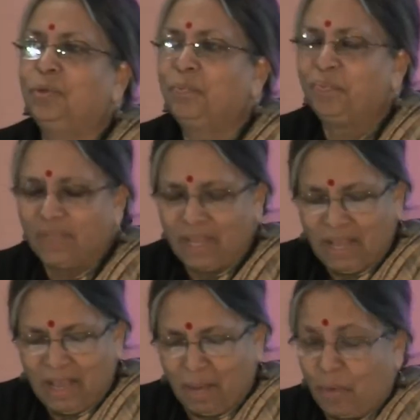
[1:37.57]
you
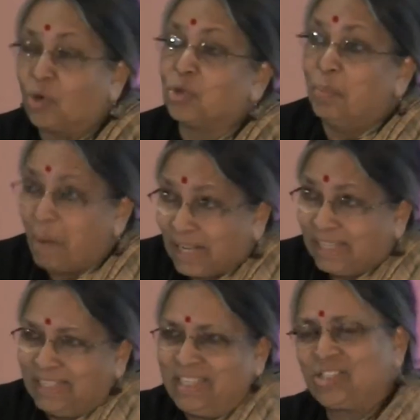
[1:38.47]
about
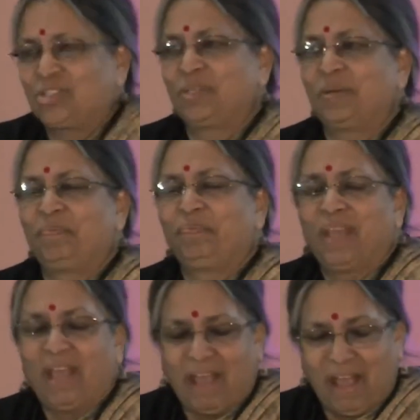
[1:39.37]
Bangladesh.
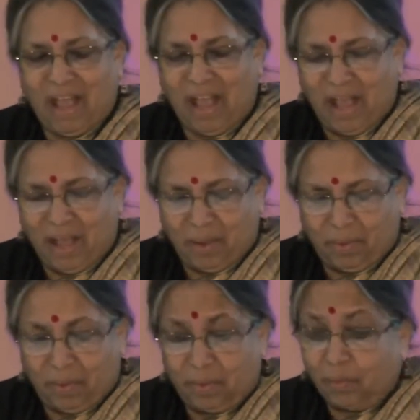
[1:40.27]

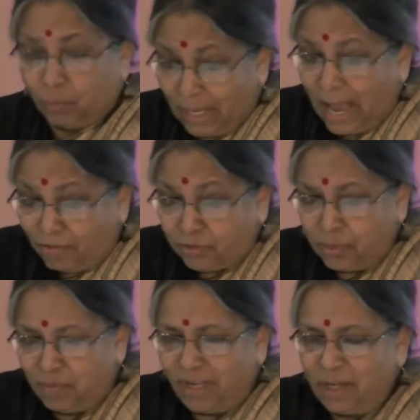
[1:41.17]
Uh, we have
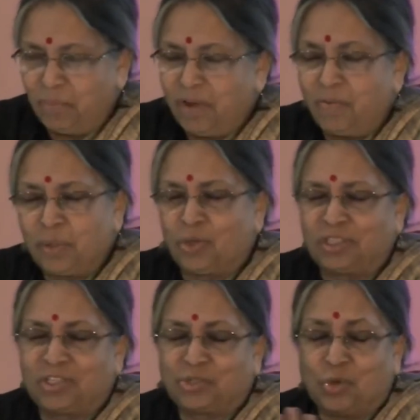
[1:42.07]
to be very brief
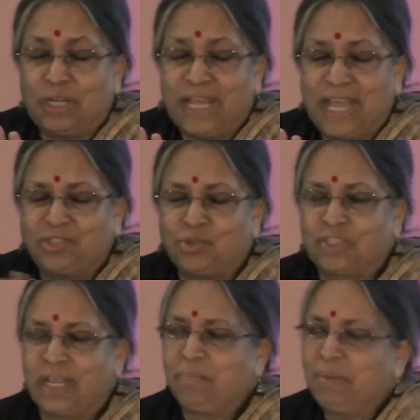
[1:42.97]
because it's only 8 to
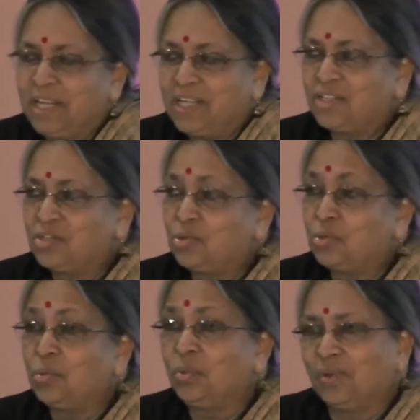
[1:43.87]
10 minutes
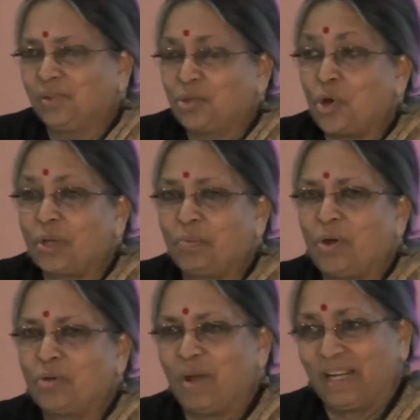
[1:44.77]
to talk
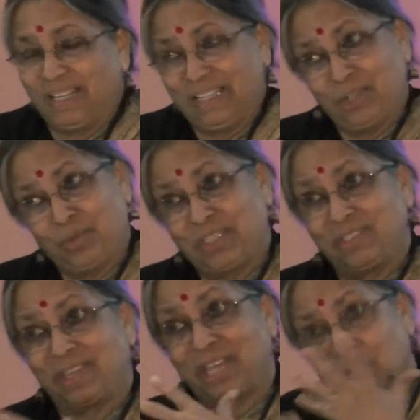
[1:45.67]
about Bangladesh,
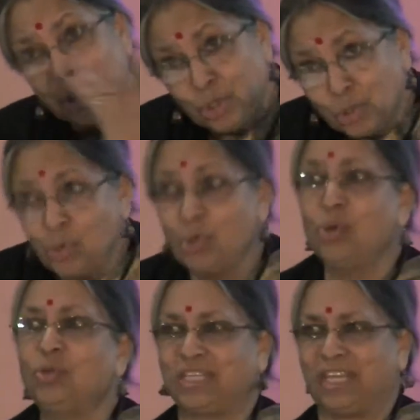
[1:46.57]
which is a
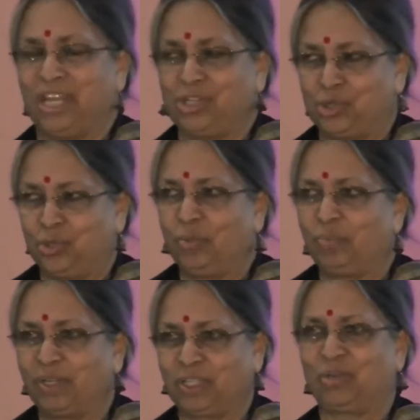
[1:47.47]
huge issue,
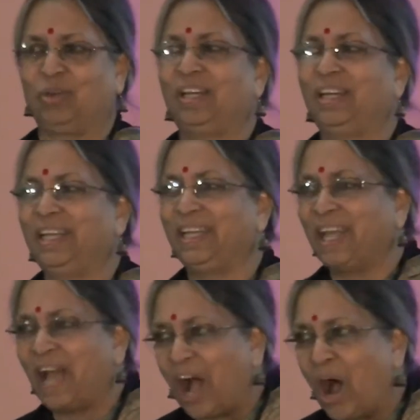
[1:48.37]

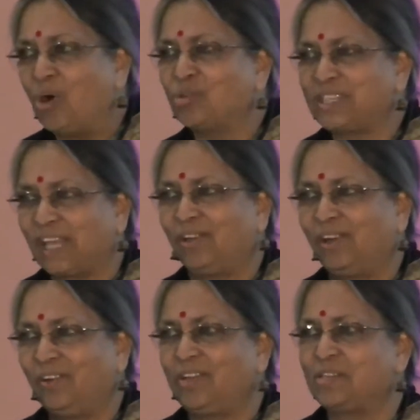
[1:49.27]
particularly how
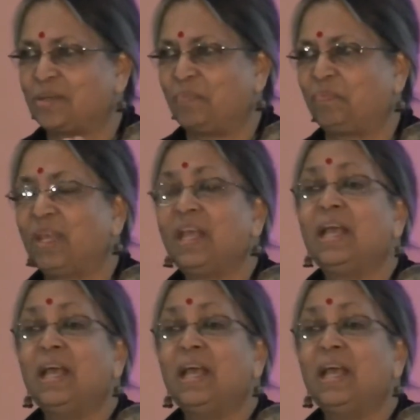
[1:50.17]
secularism